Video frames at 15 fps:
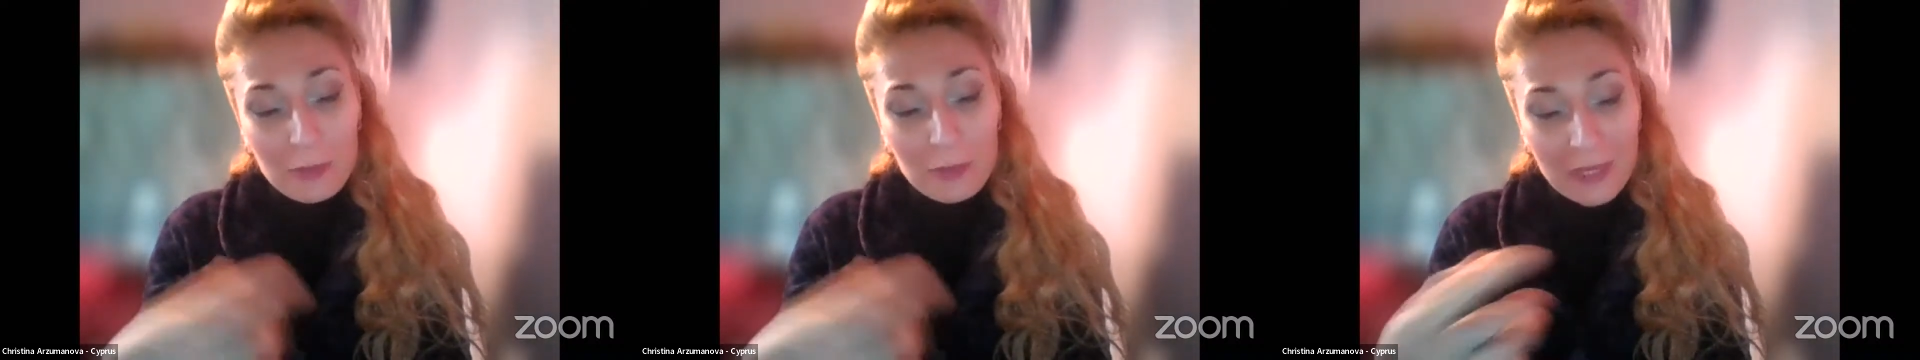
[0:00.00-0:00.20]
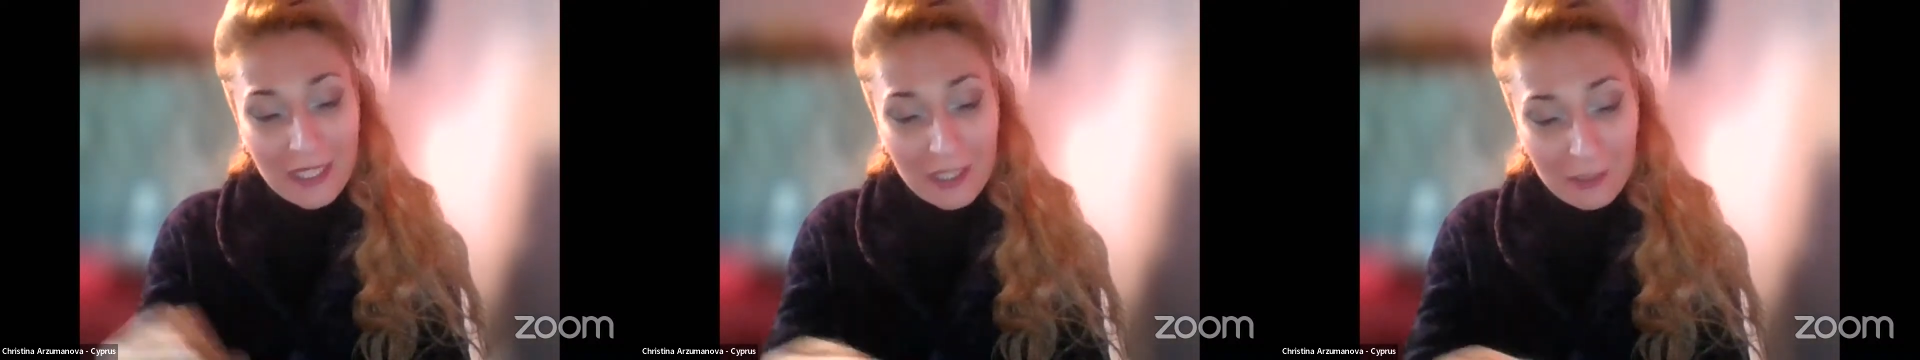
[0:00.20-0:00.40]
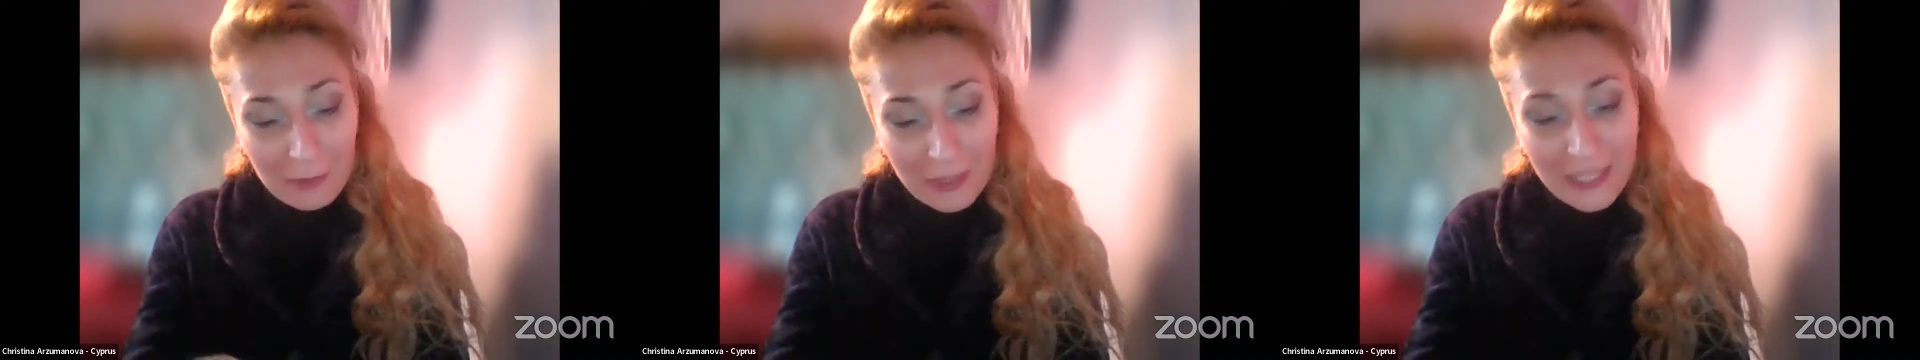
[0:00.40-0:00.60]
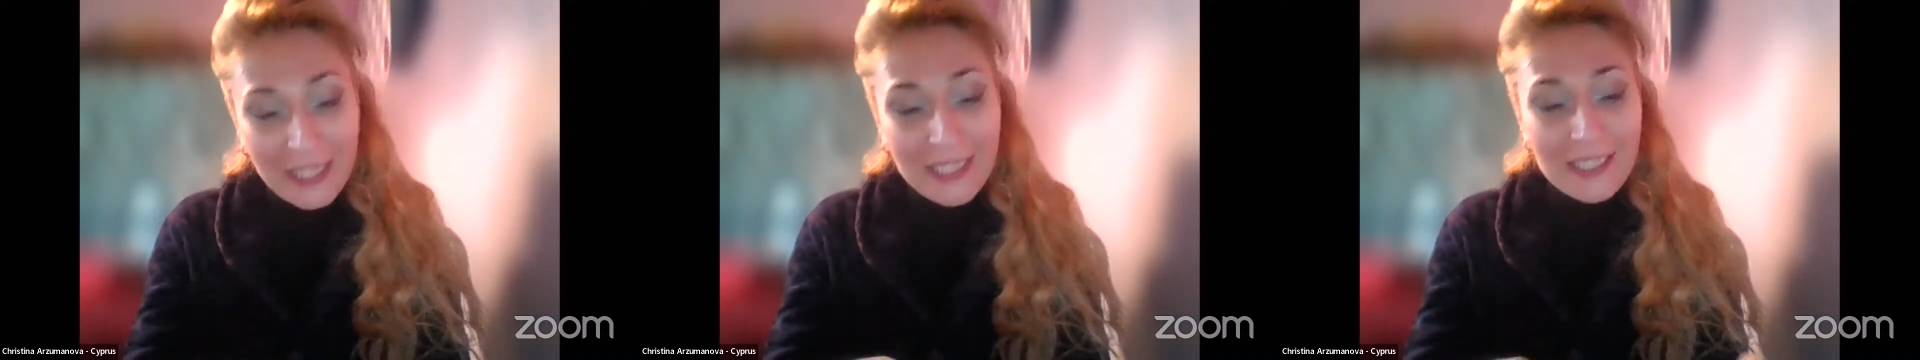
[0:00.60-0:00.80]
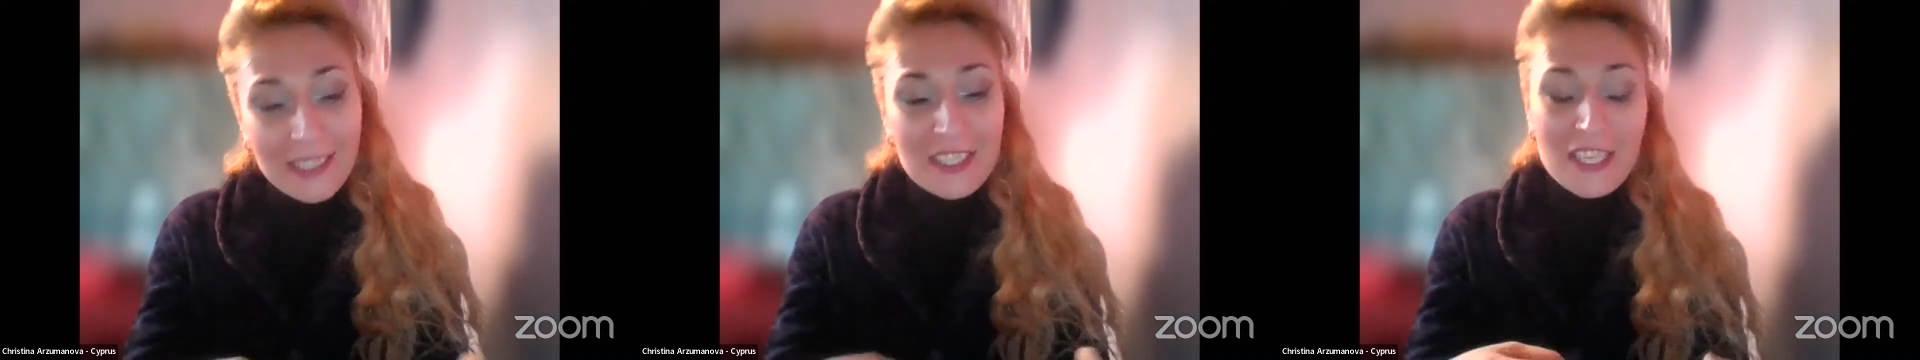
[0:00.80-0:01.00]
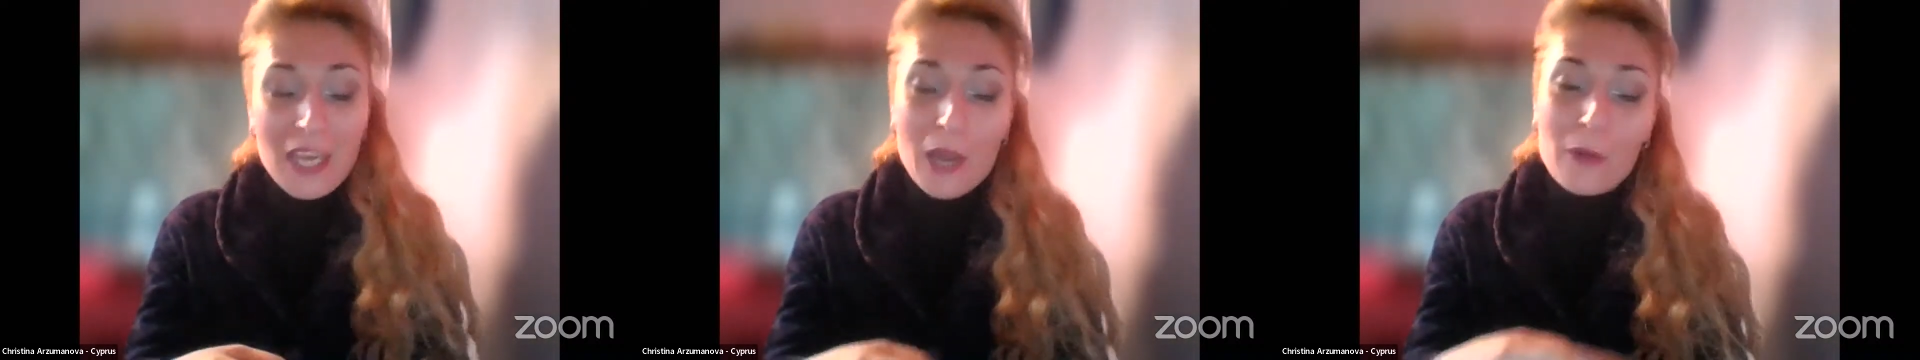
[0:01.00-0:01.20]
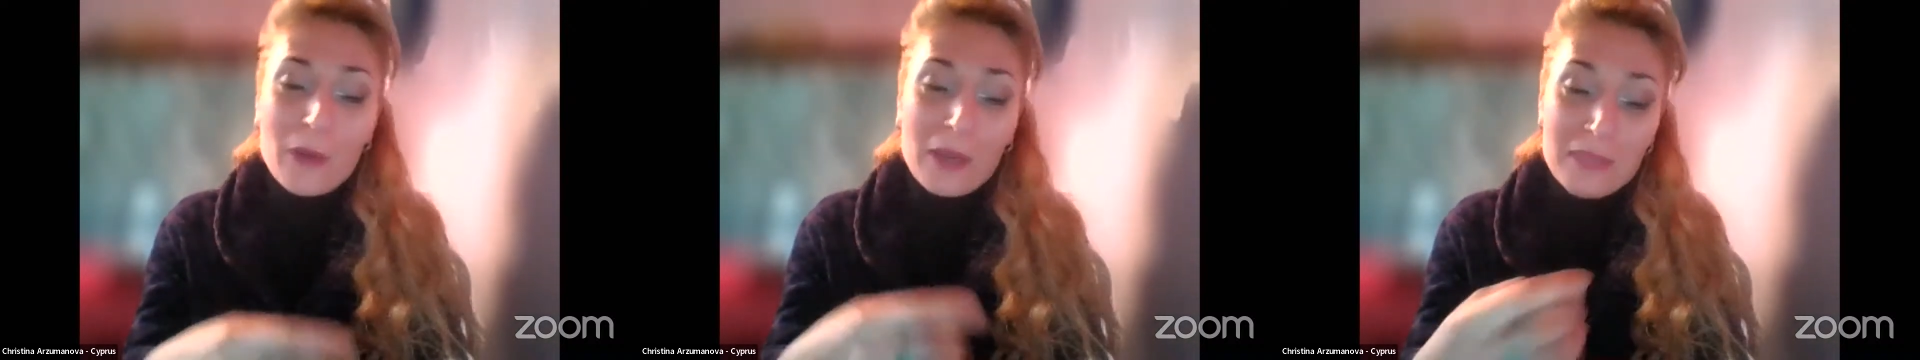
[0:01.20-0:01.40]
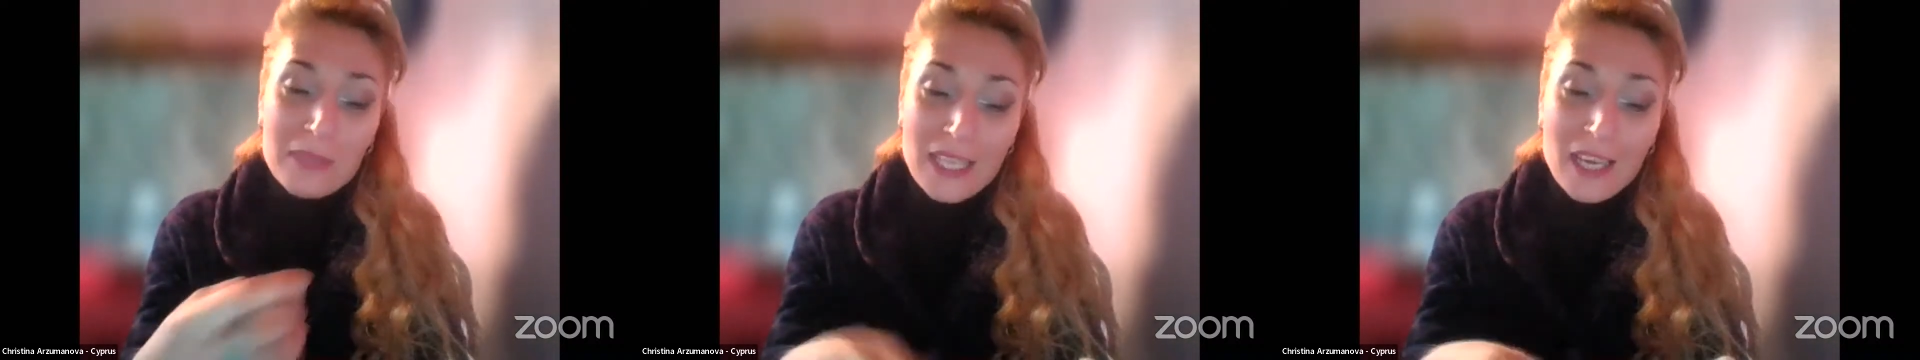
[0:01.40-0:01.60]
become English, and now
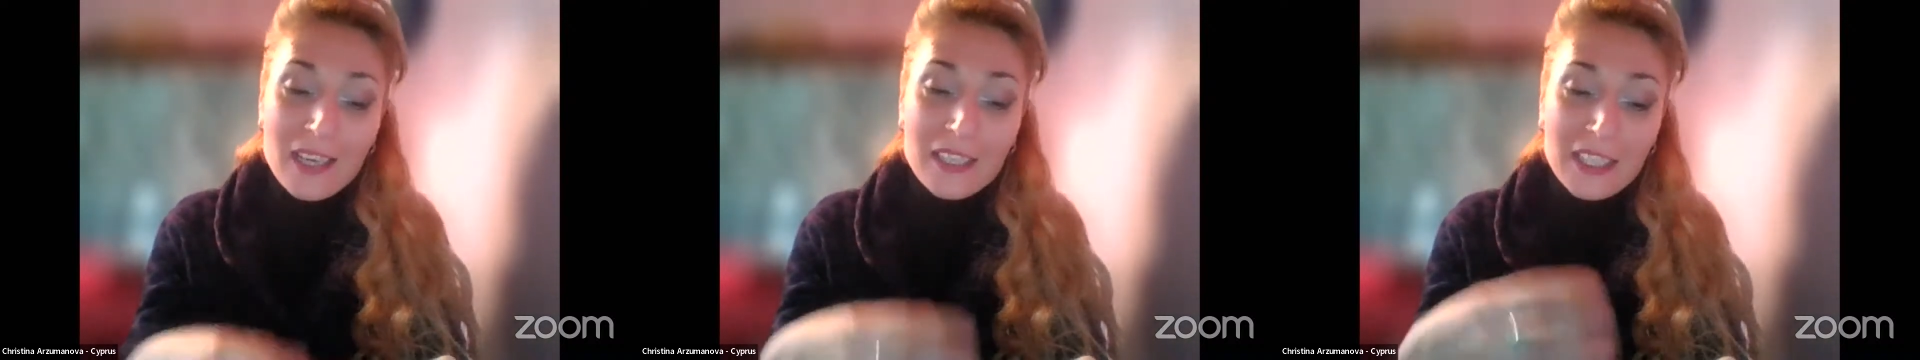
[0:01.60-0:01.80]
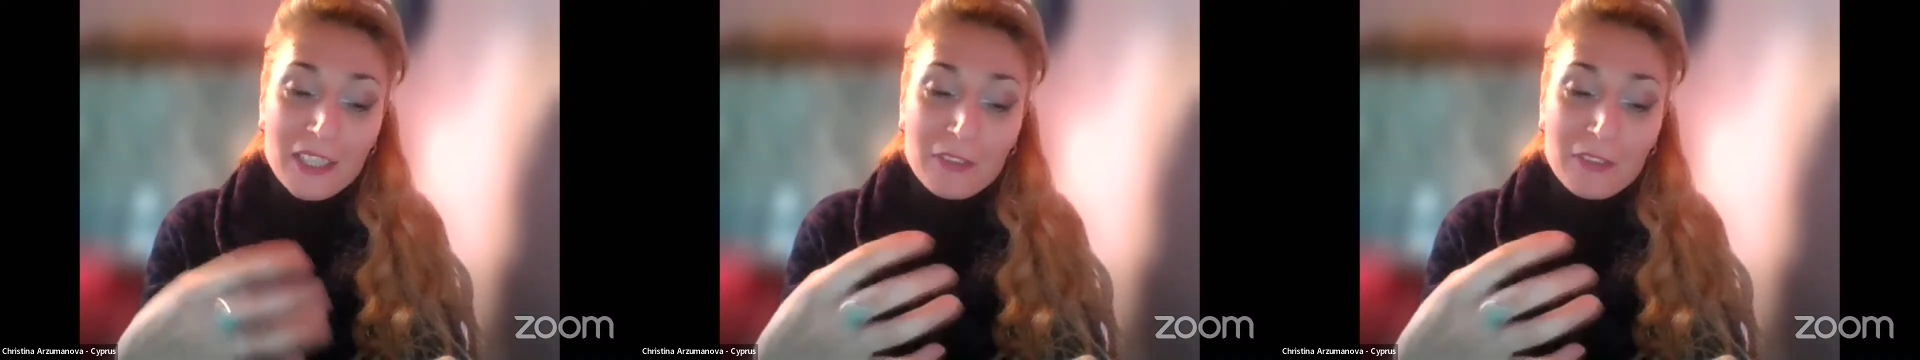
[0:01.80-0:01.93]
I'm studying